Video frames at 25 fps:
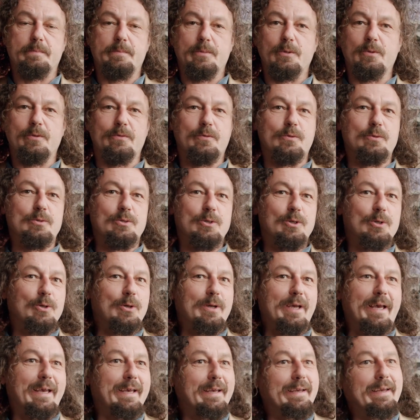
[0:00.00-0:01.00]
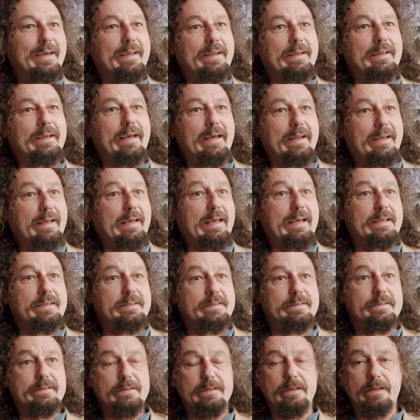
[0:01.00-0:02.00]
beautiful to look at, and it
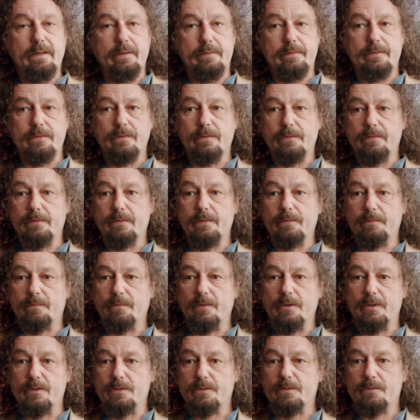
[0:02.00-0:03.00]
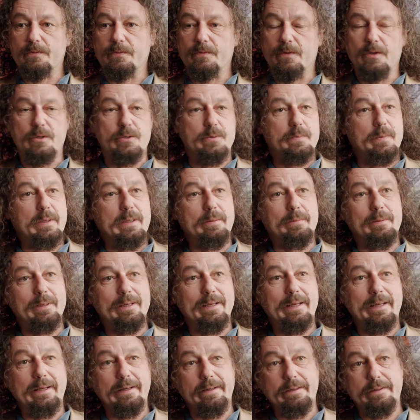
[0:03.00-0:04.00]
has, you know, sort of the first people
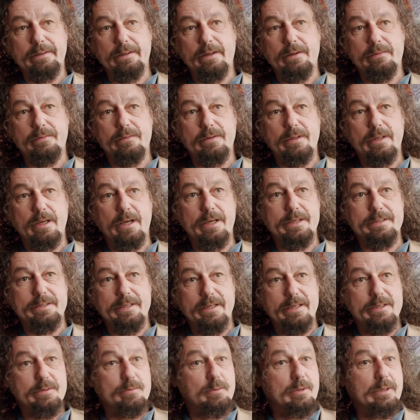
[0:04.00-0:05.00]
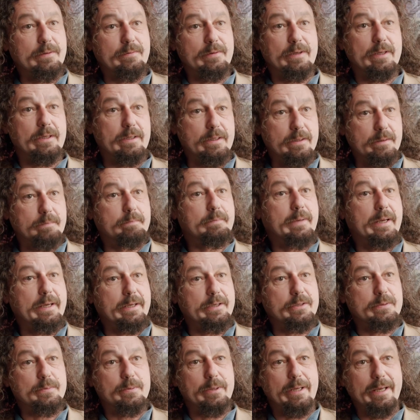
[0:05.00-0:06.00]
in England after the Ice Age were living in
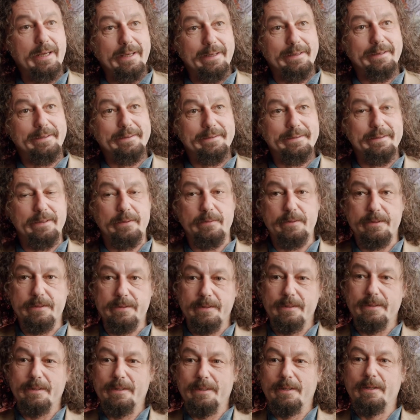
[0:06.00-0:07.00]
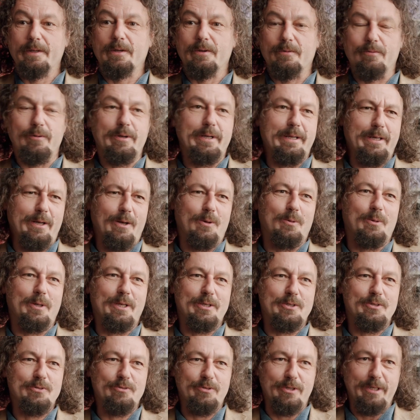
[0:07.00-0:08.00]
Hengistbury Head. So it's really old
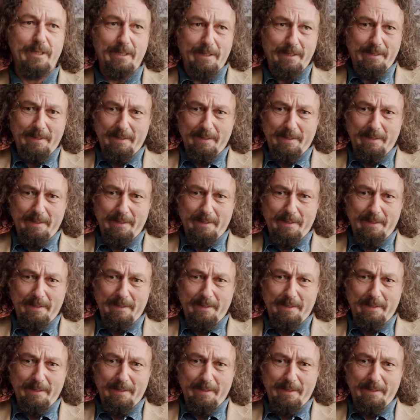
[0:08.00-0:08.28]
history,